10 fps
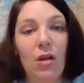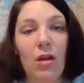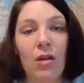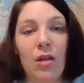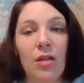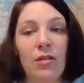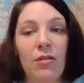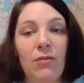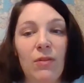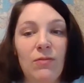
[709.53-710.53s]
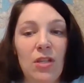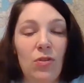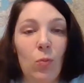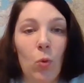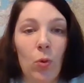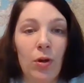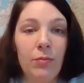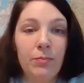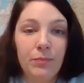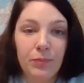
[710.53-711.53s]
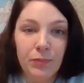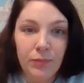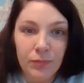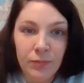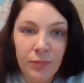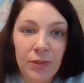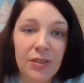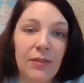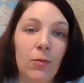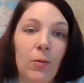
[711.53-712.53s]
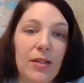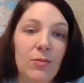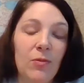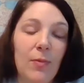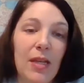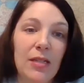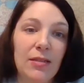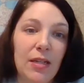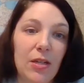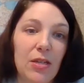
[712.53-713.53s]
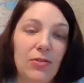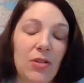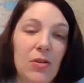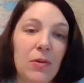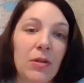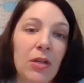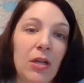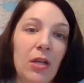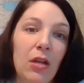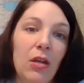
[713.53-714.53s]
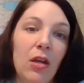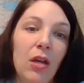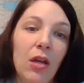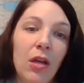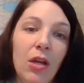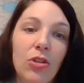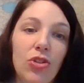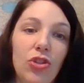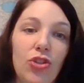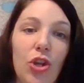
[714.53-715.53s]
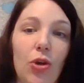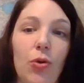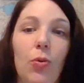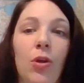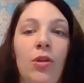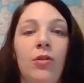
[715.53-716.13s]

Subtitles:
15th Ward, Civil Rights Movement in Syracuse, New York. So